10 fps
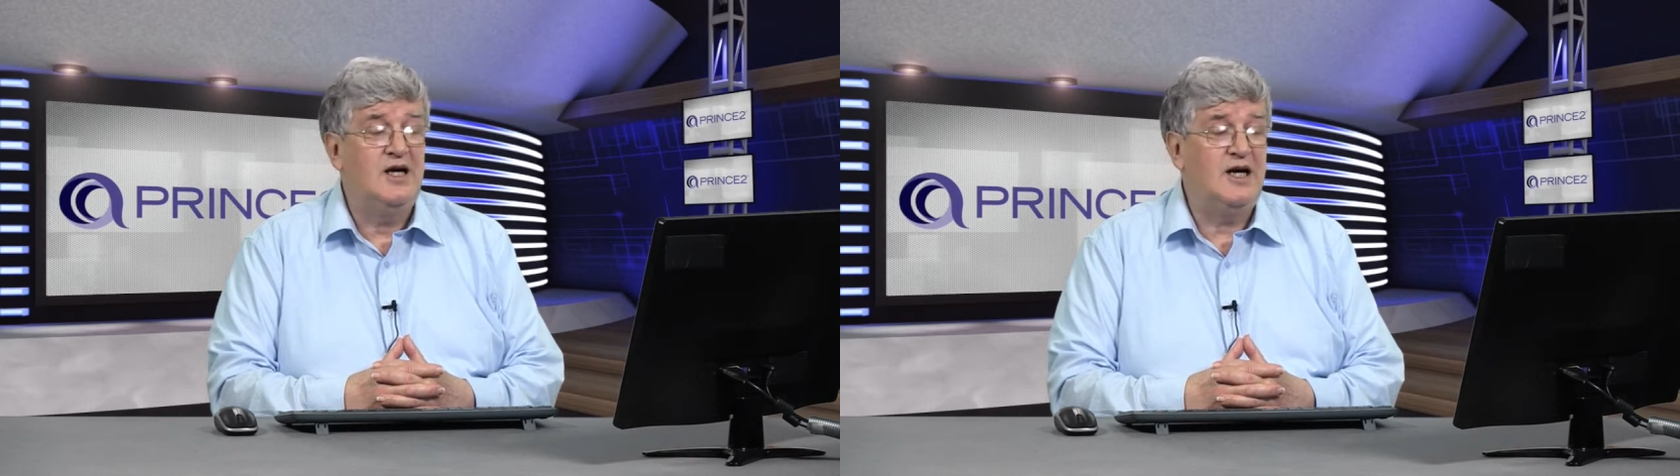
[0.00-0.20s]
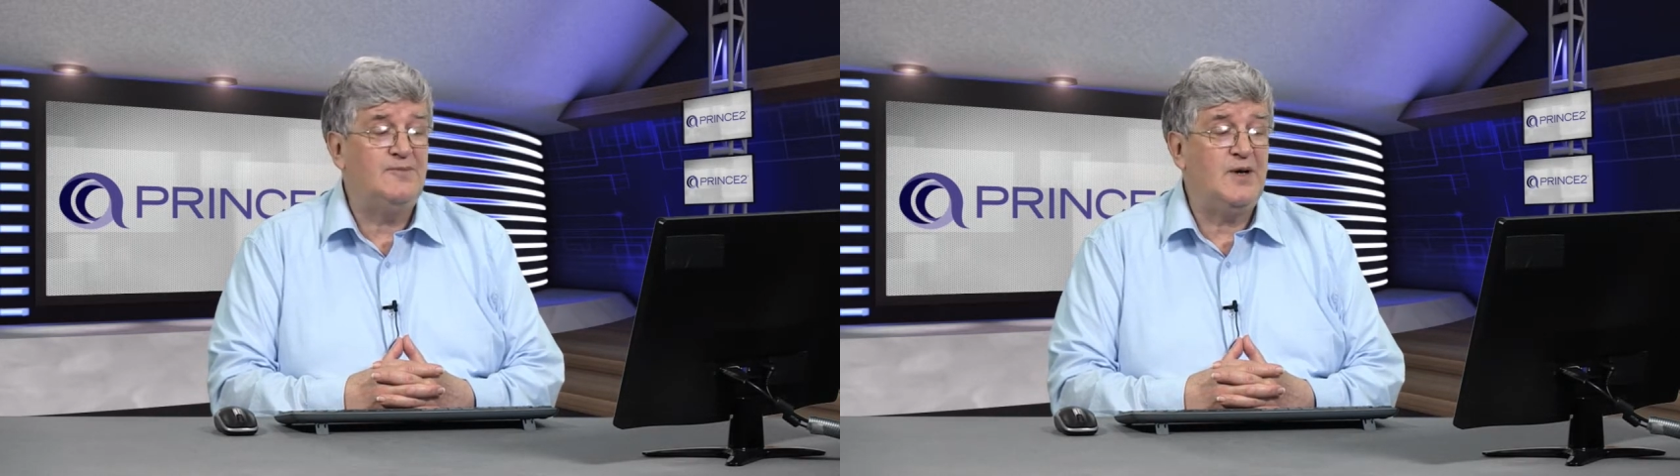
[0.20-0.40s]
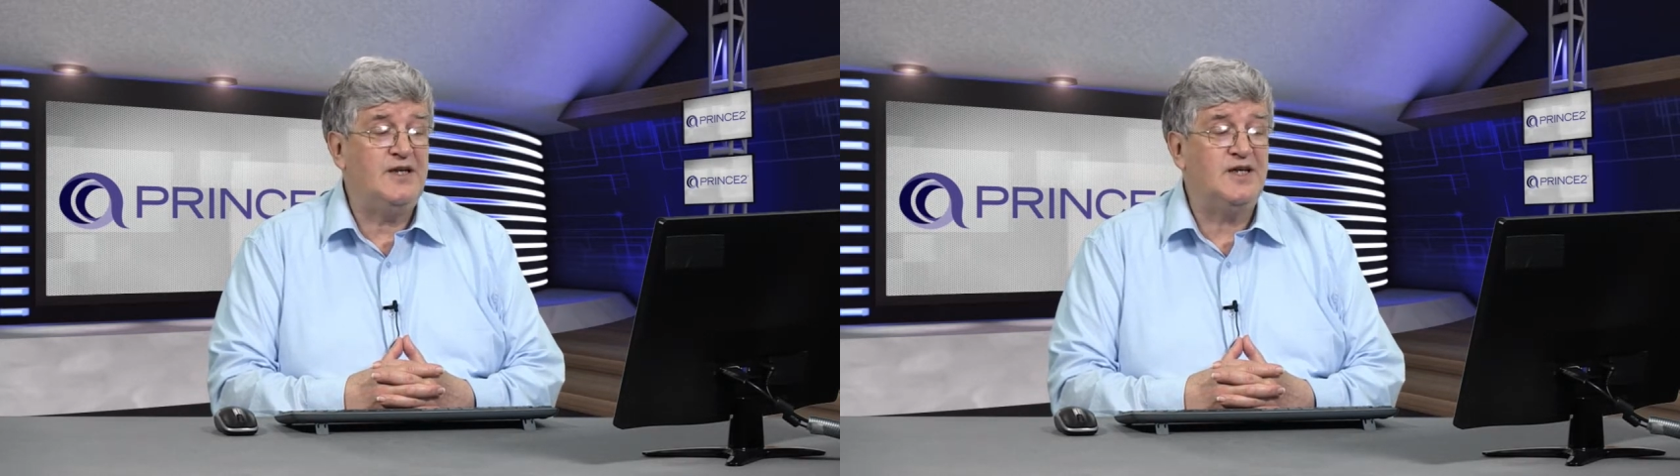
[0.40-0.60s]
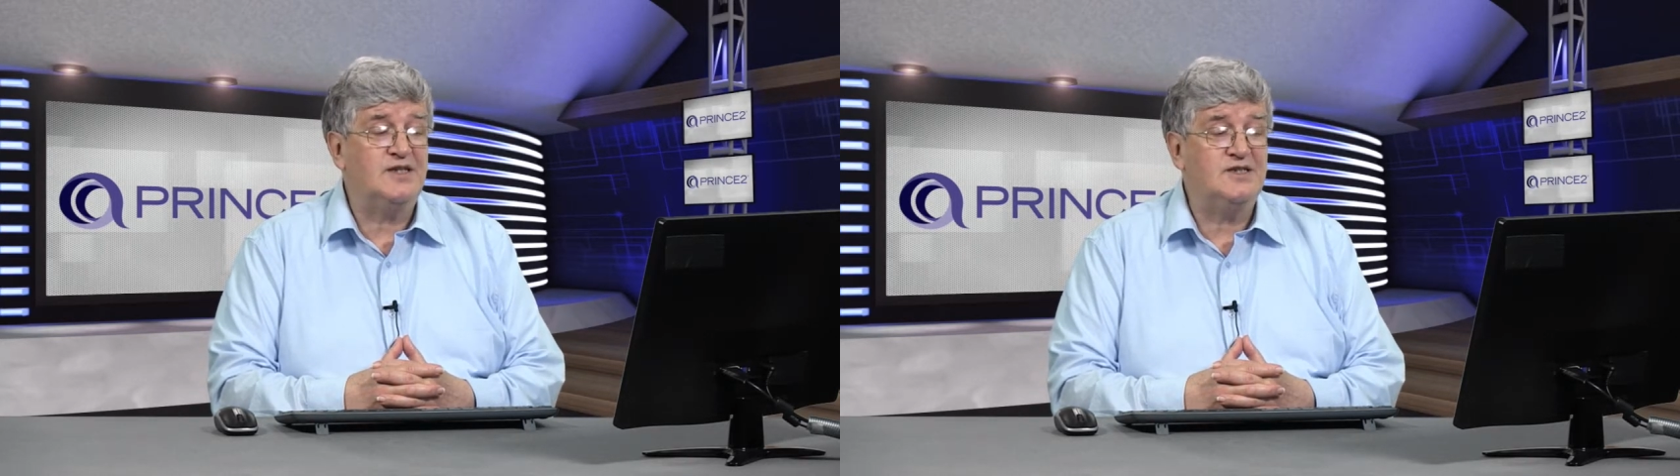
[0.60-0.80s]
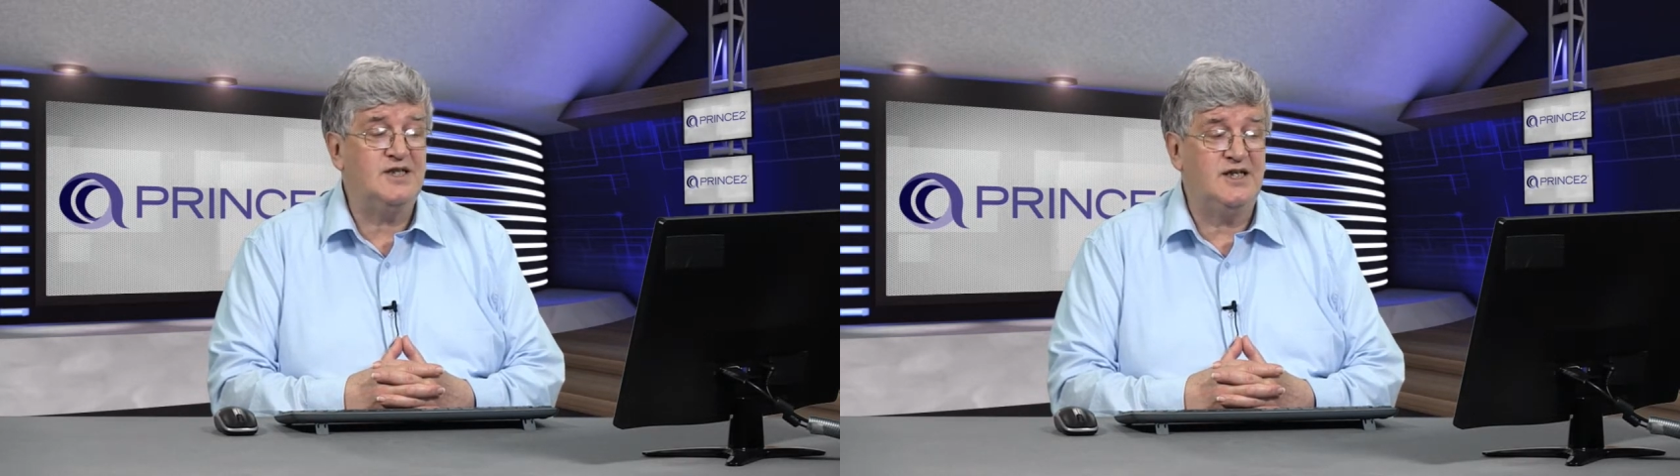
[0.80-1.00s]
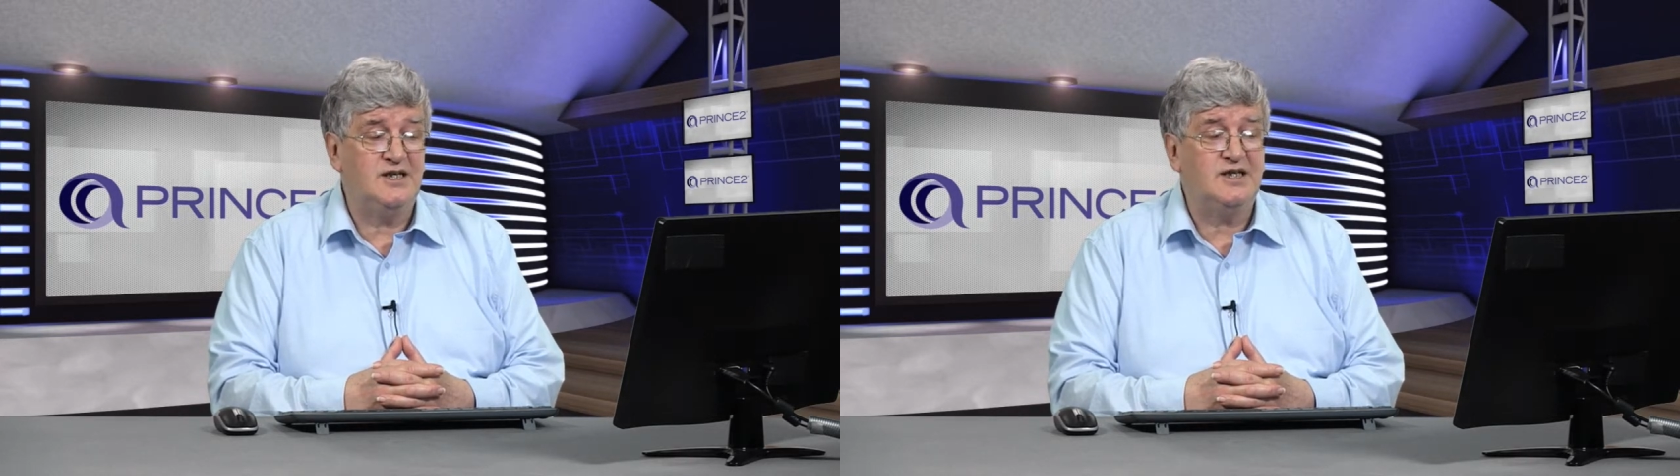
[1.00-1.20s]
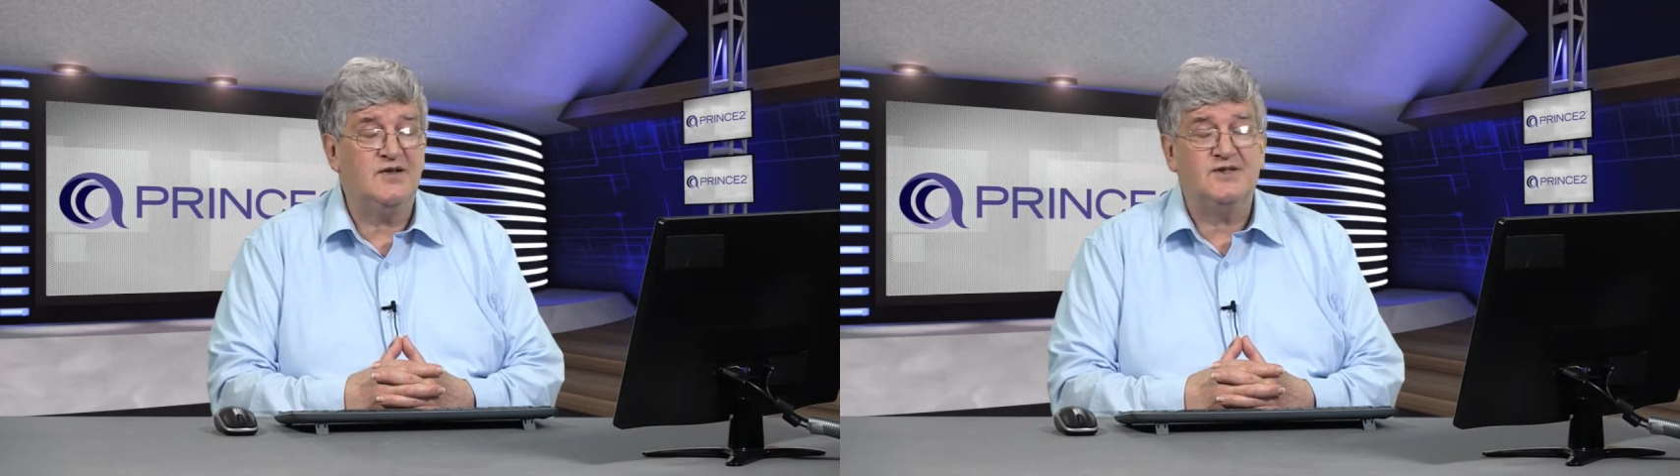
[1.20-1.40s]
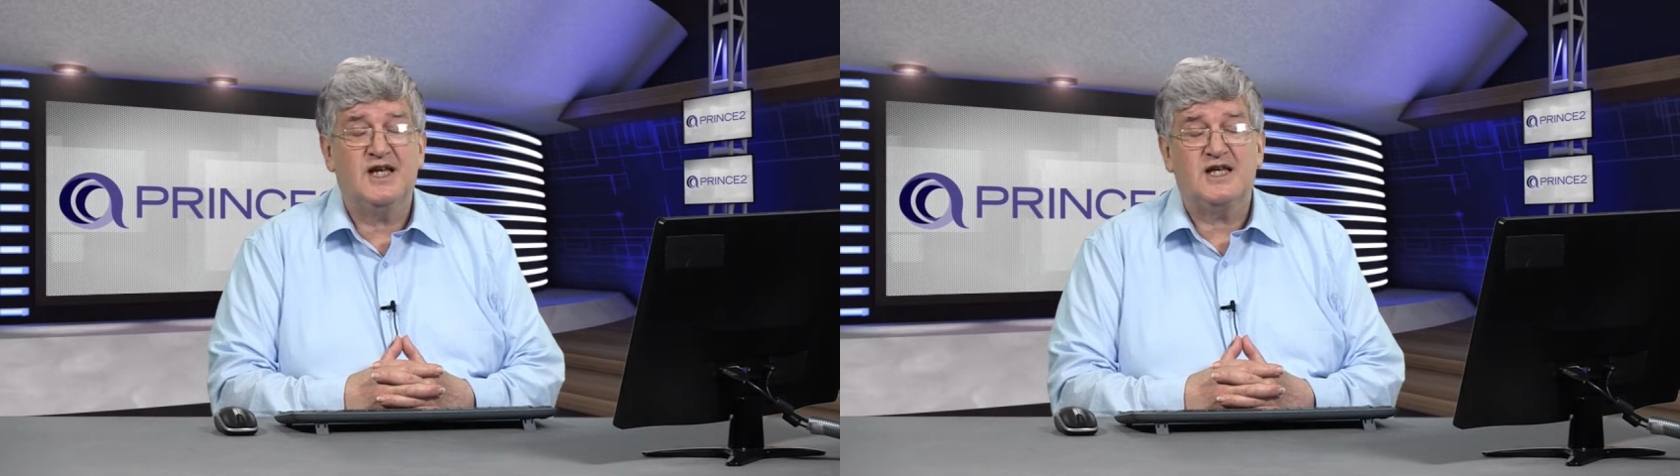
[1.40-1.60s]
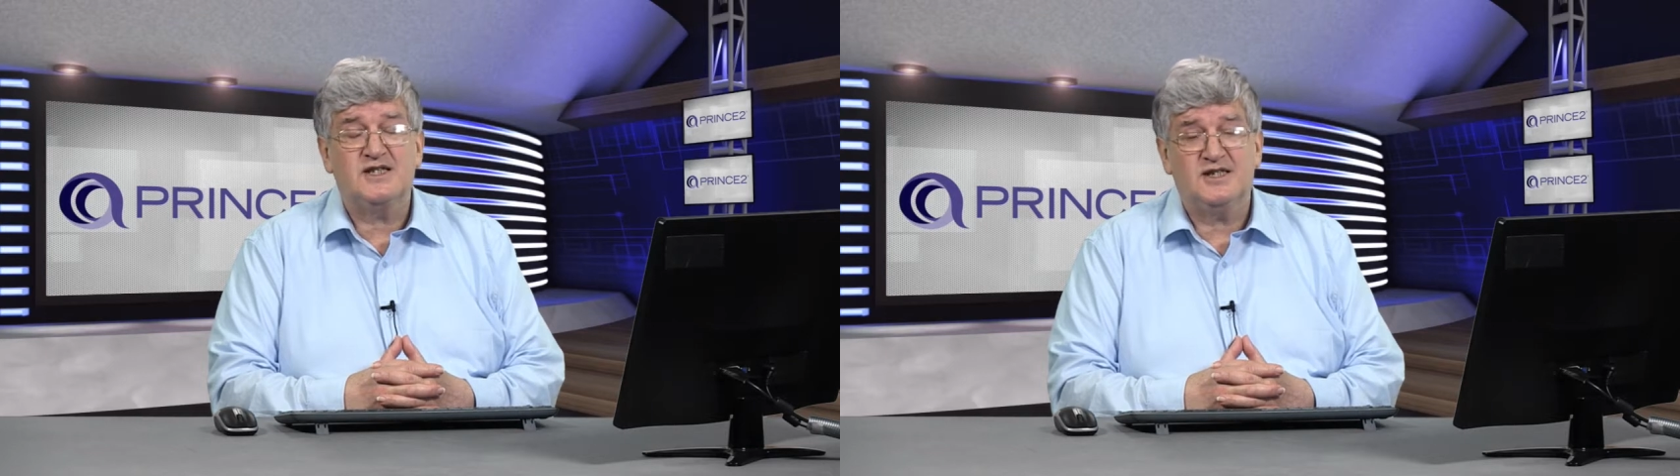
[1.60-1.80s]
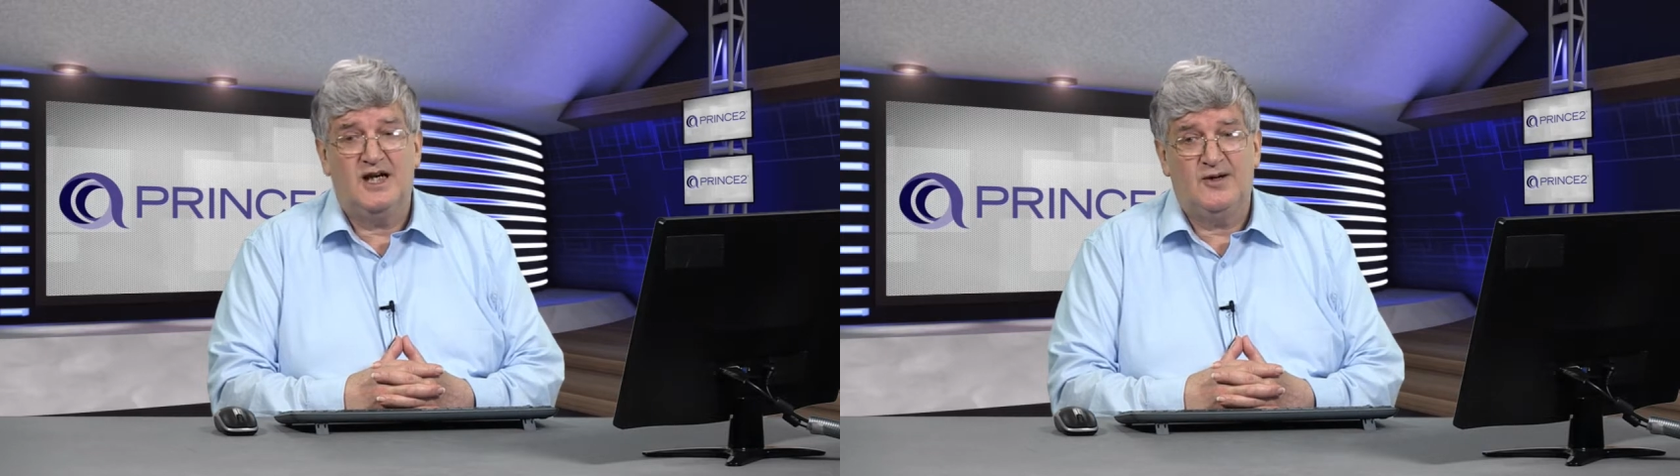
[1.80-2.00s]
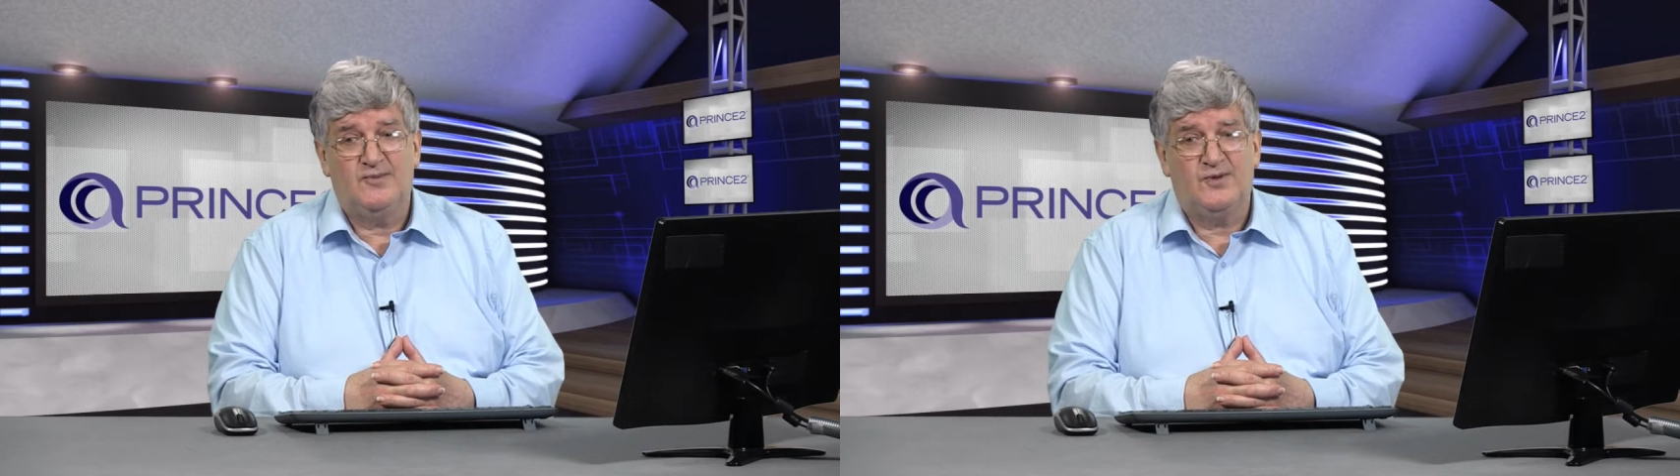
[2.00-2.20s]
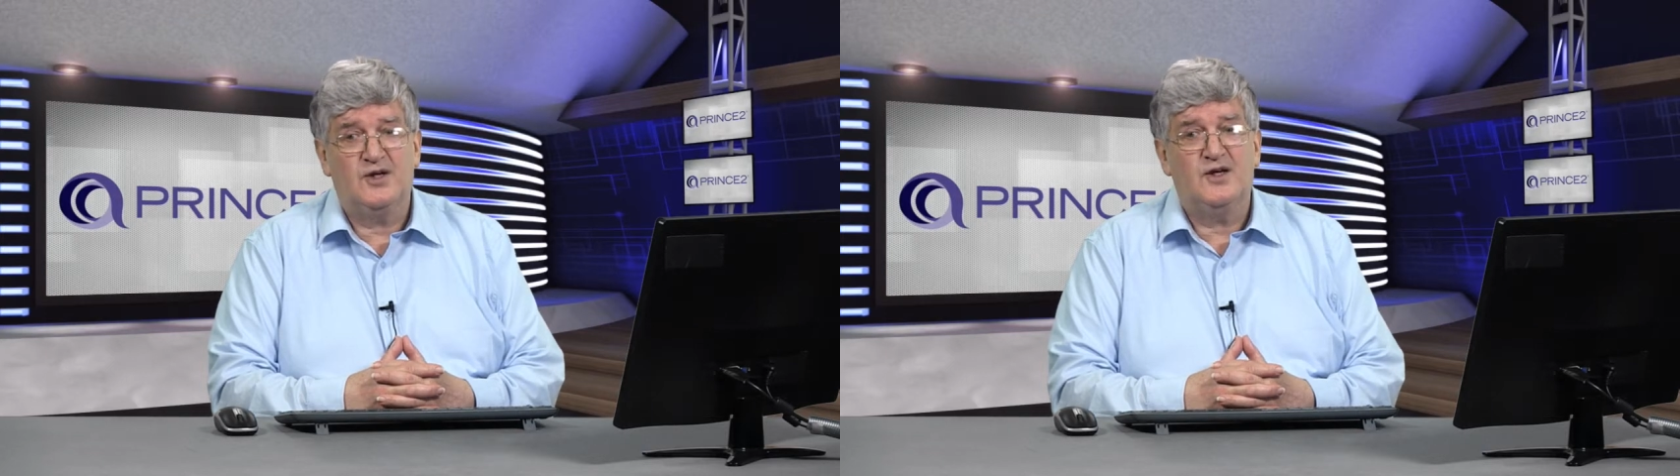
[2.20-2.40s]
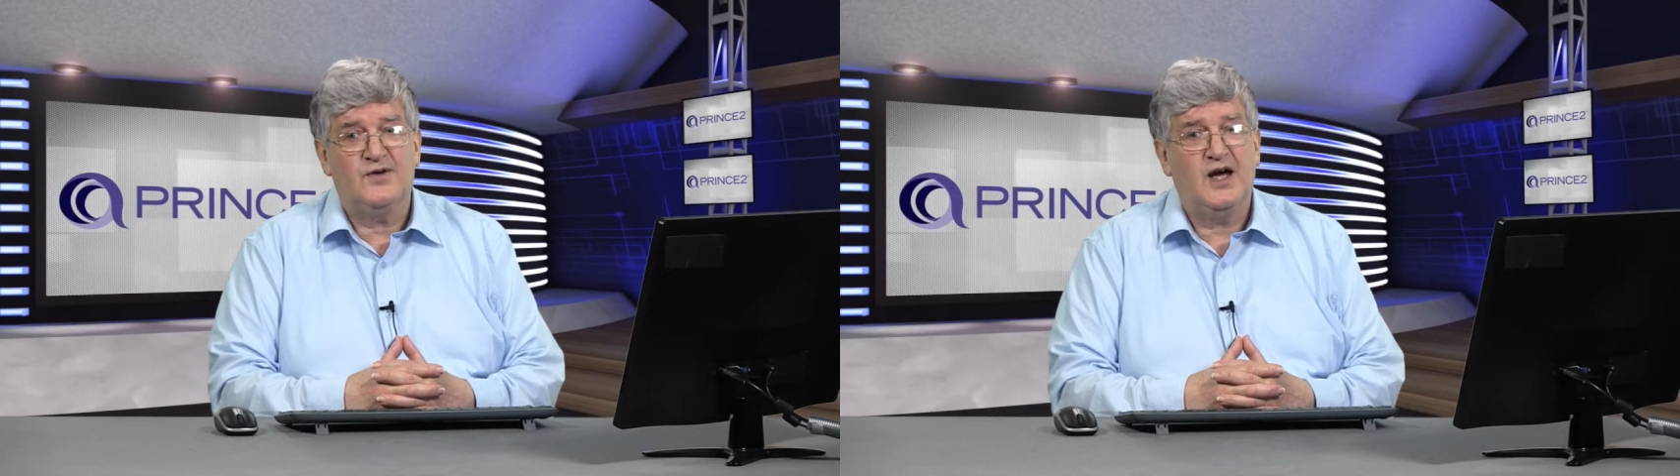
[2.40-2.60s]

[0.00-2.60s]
Appendix D gives an example of